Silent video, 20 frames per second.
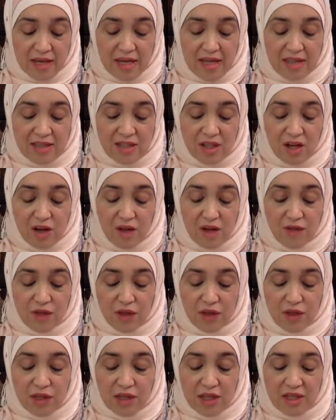and of the
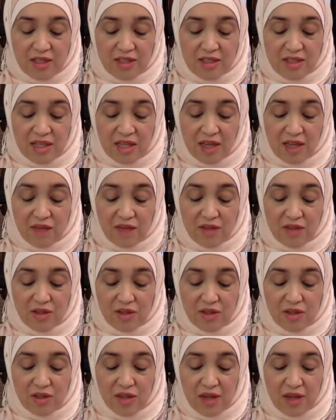things given
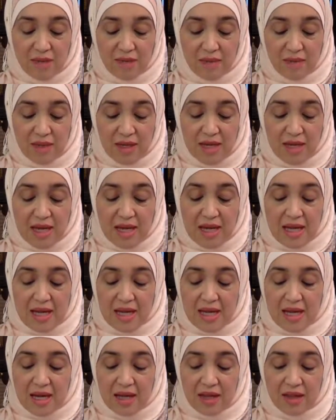to them,
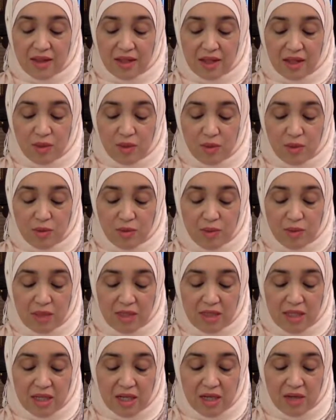nothing would be
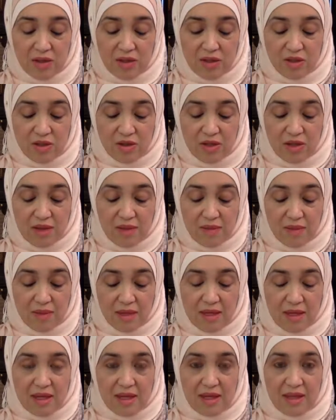dearer to them
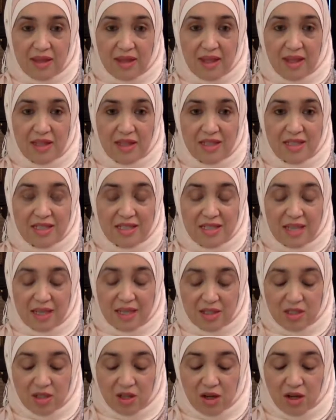than the
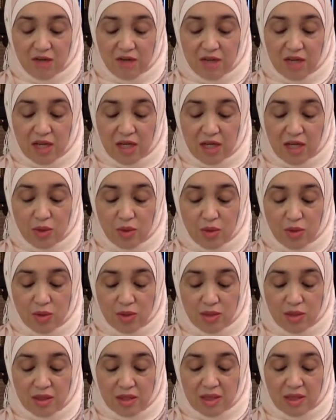sight of their
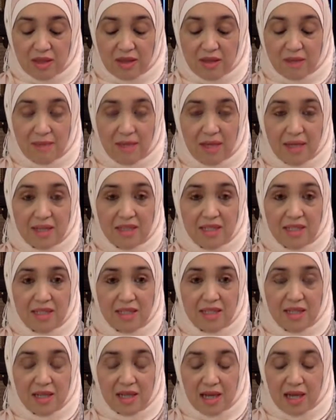Lord, the
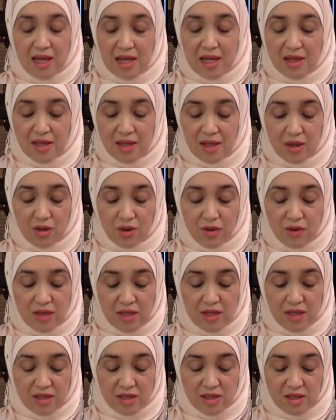Mighty and the
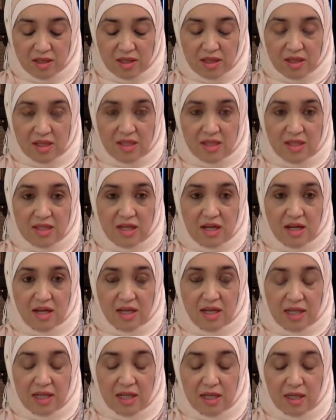Glorious.
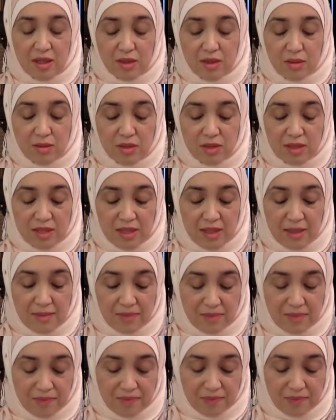Sahih Muslim.